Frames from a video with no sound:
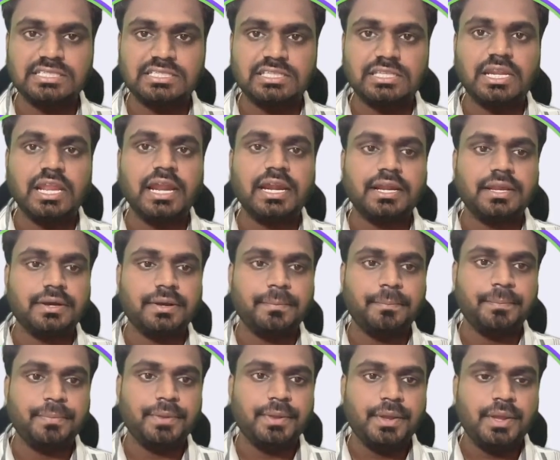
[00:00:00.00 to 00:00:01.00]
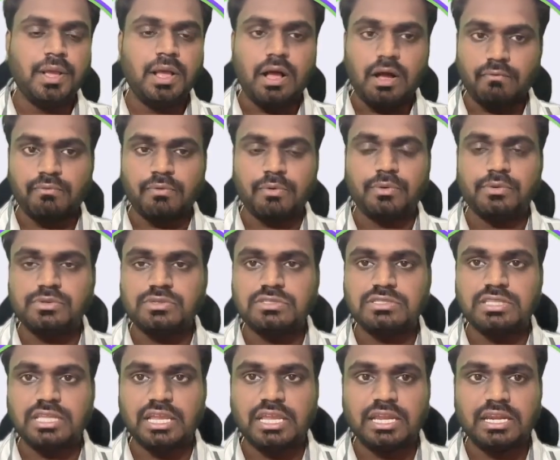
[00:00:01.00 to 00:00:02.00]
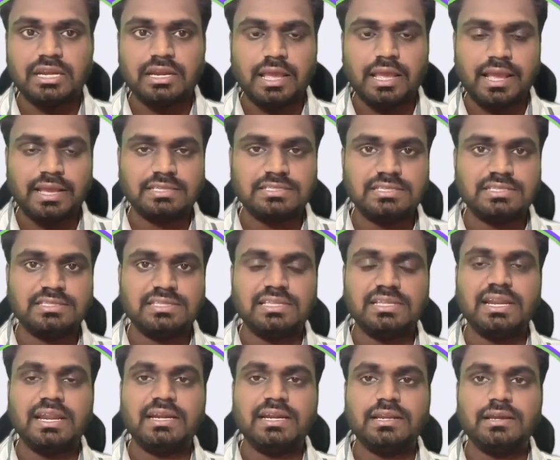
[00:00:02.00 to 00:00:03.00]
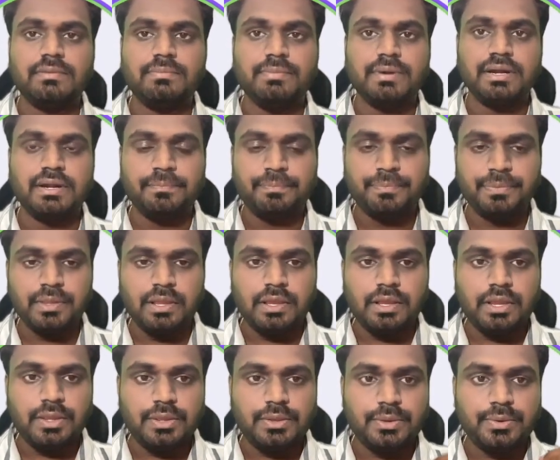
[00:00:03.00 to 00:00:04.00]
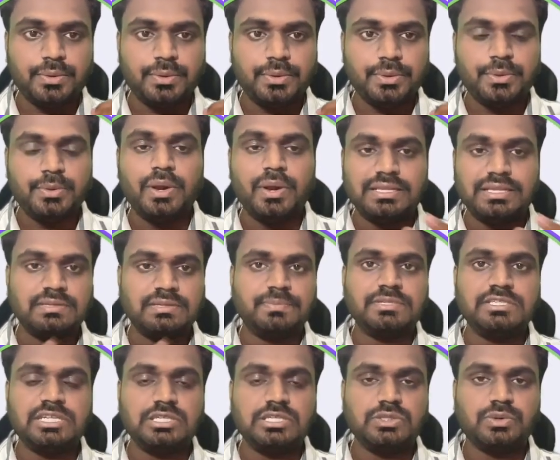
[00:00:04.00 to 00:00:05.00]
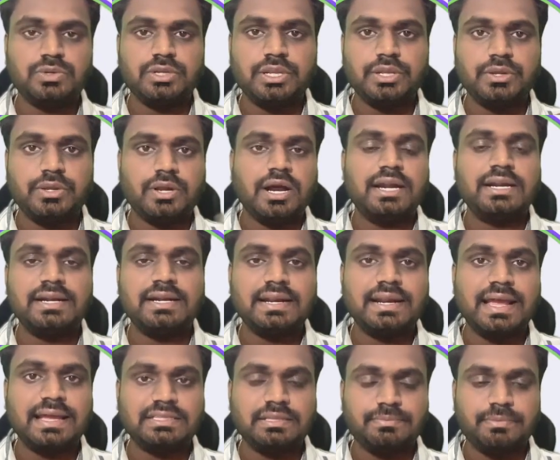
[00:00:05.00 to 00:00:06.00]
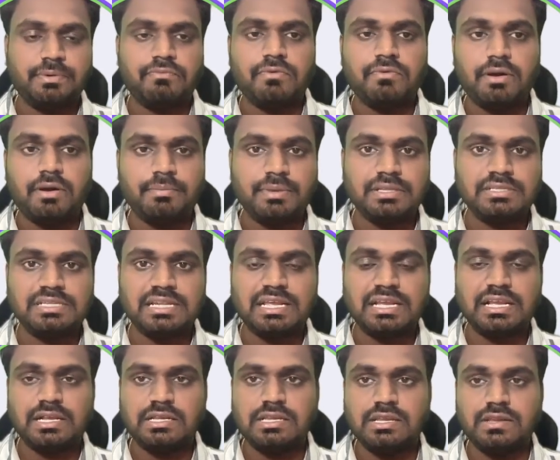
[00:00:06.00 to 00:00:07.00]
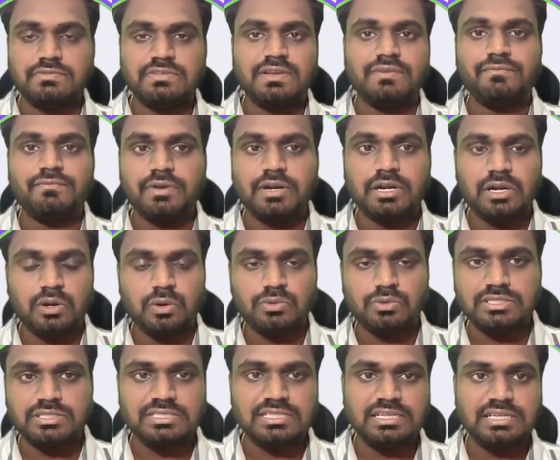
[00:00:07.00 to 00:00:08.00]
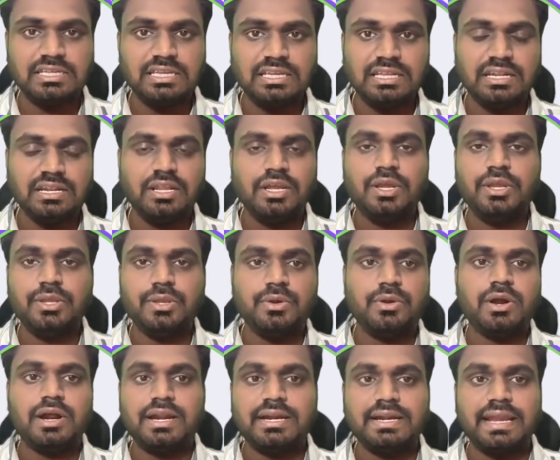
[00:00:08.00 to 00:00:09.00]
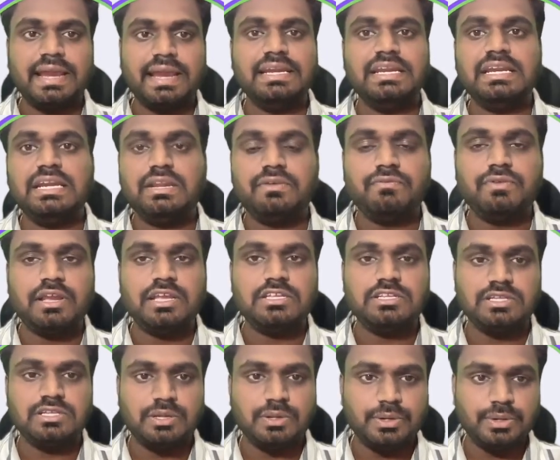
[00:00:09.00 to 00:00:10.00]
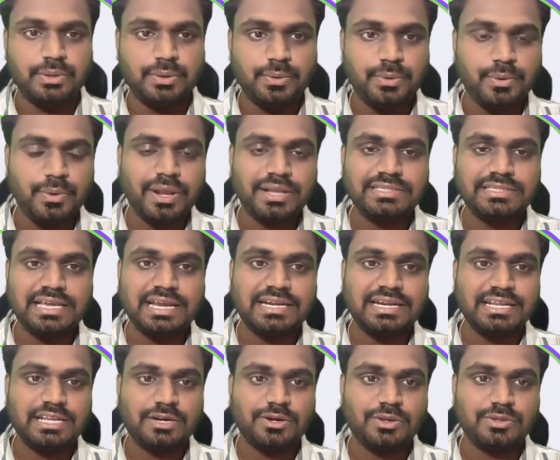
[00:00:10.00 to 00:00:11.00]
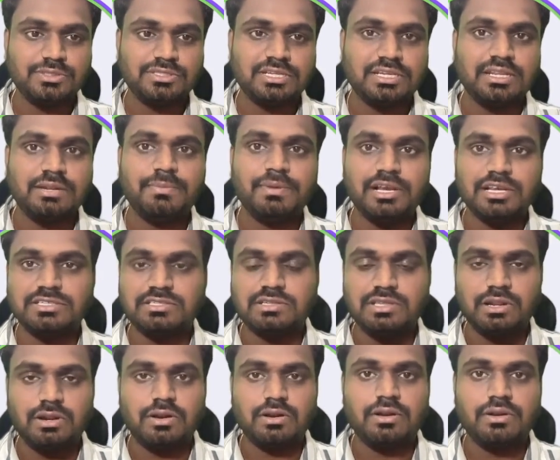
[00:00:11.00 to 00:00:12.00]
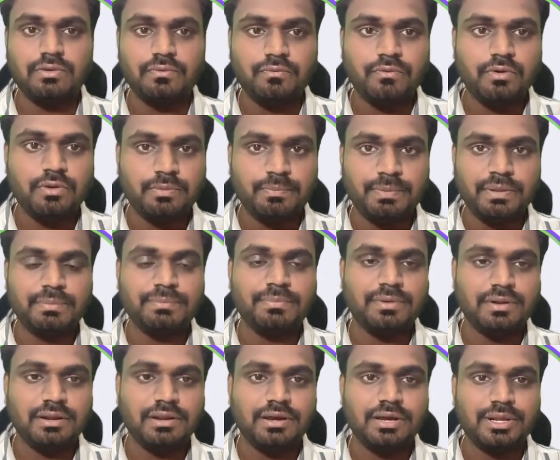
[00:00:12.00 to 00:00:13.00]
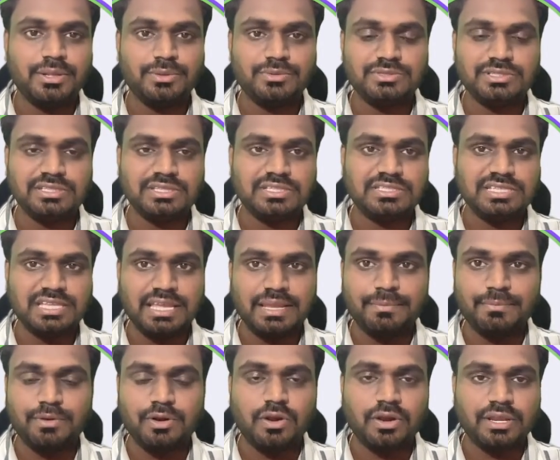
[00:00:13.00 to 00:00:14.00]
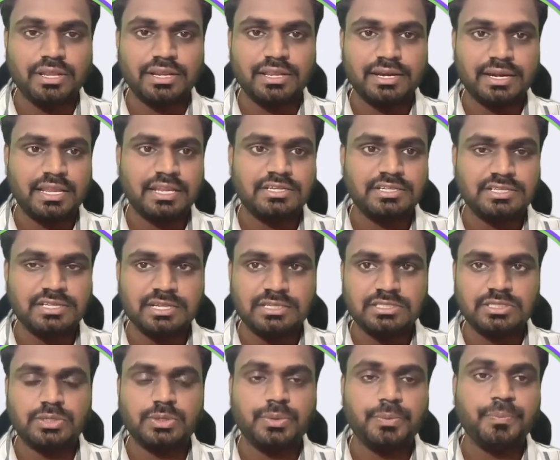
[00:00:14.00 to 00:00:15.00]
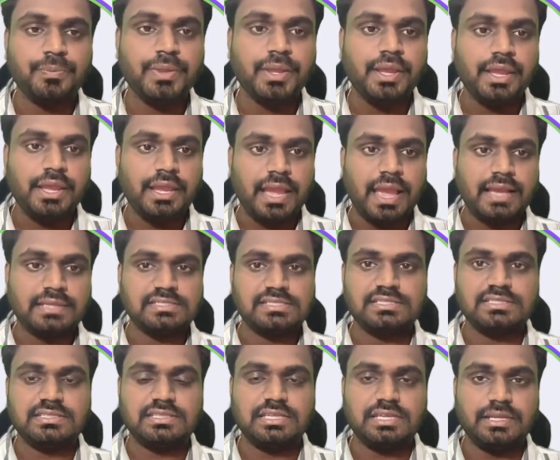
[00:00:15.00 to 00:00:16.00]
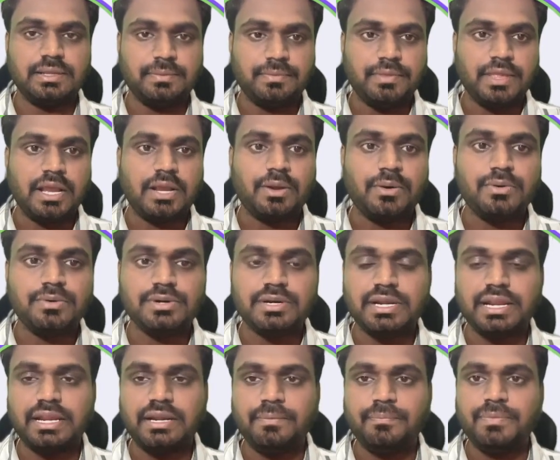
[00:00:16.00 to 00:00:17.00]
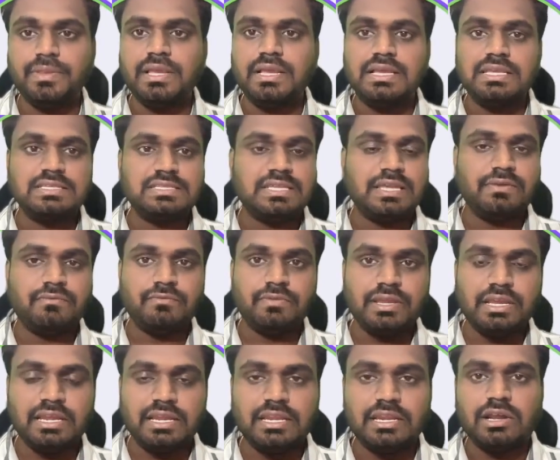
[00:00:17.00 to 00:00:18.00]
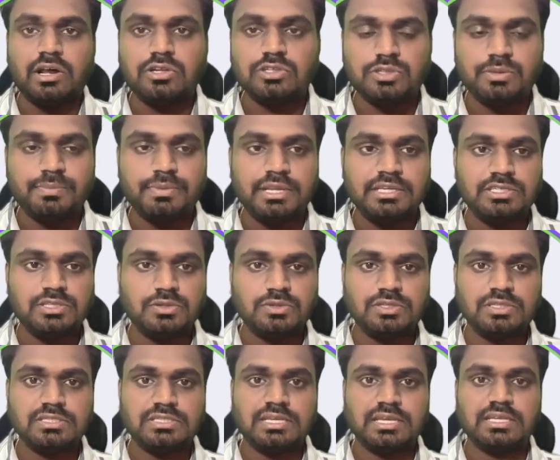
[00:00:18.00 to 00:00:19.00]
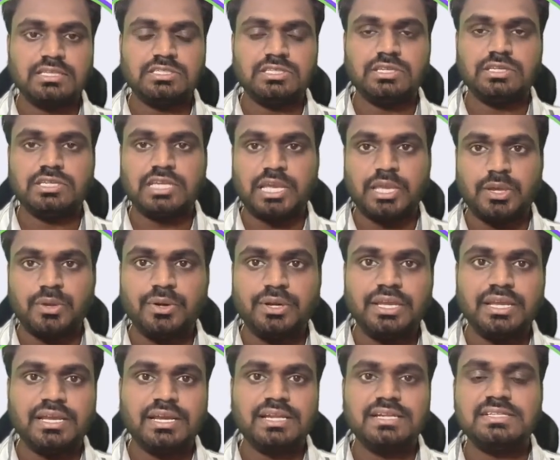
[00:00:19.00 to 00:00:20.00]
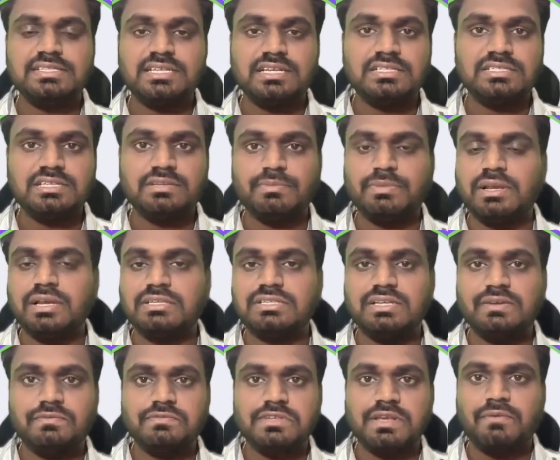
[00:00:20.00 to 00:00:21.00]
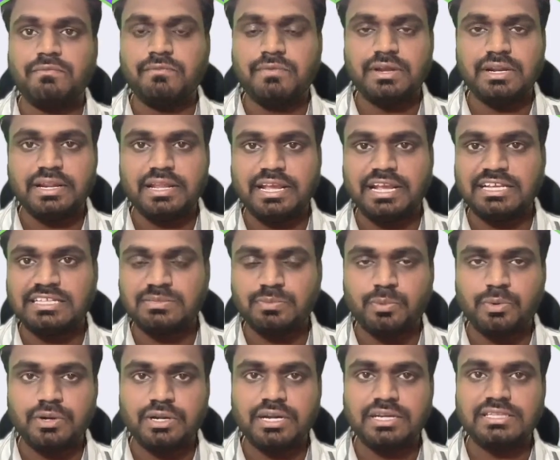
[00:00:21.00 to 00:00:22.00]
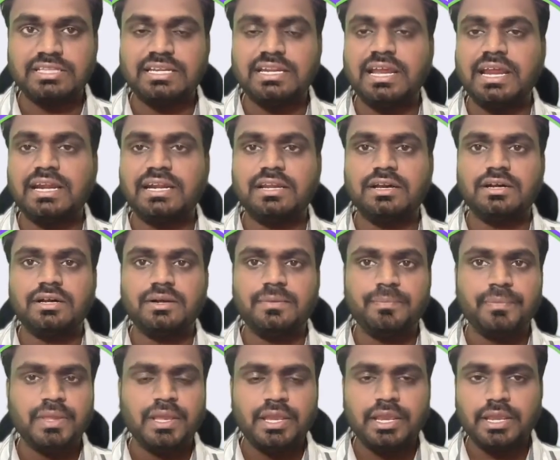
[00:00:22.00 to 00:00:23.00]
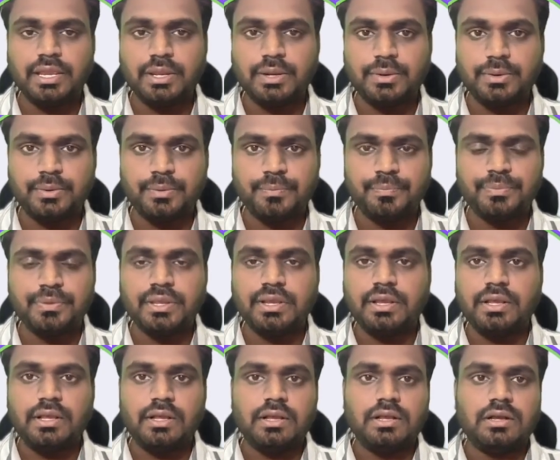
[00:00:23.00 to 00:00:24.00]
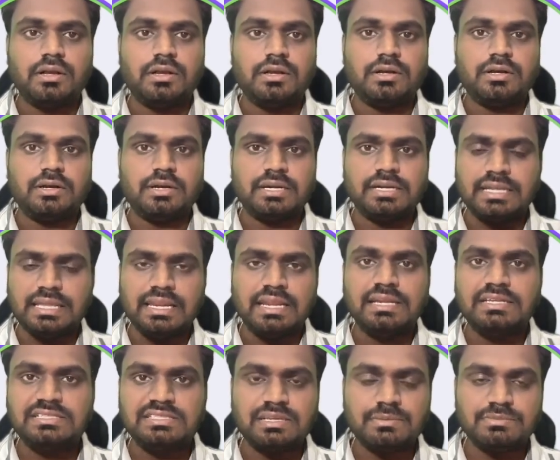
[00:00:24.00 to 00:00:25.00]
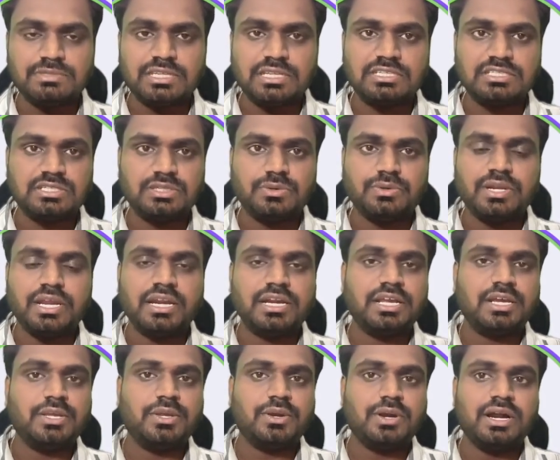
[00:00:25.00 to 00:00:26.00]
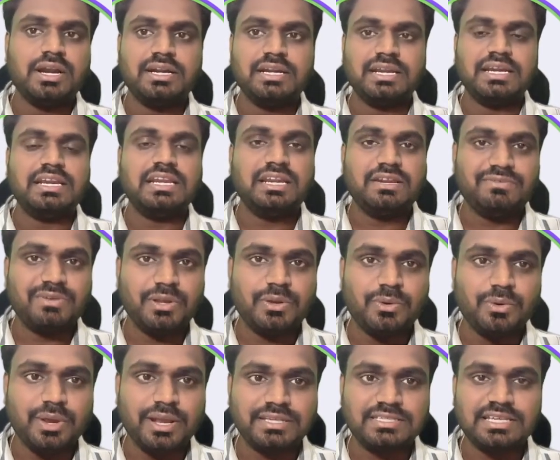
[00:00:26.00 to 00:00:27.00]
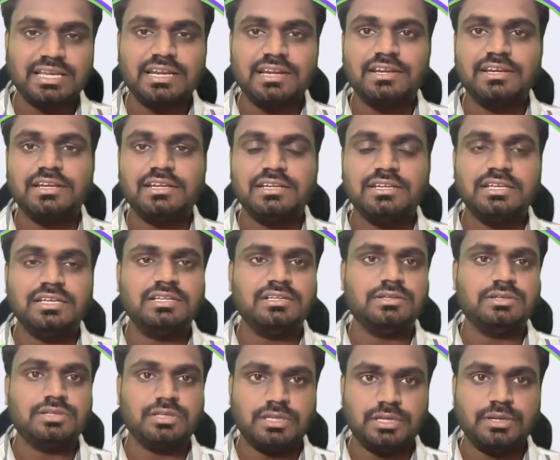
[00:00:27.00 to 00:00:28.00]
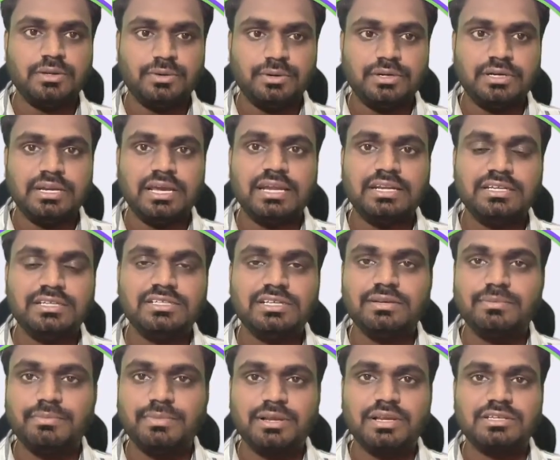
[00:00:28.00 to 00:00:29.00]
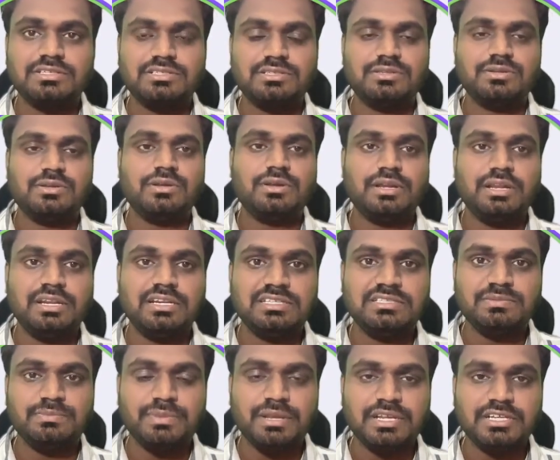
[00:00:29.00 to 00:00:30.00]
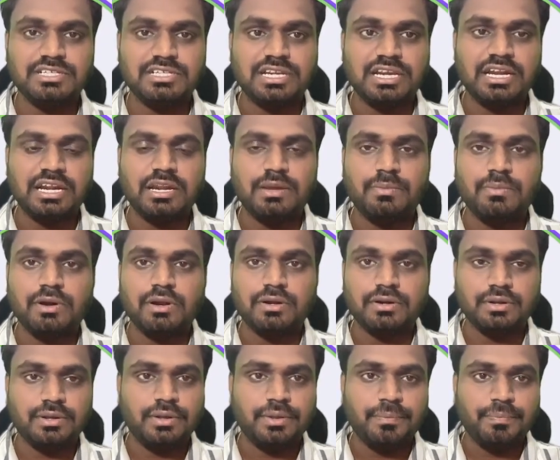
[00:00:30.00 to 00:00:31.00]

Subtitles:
the data, of course they can access the data, but you as a business owner, you can't track the performance. Like if someone closes the deal, you can't identify who exactly closed the deal, because four people are using the same login credentials to access the account, right? Same way, it also brings you the security concerns, because if someone exported the data, you know deletes some sensitive data, you can't identify who exactly did it, done it, because it is being shared among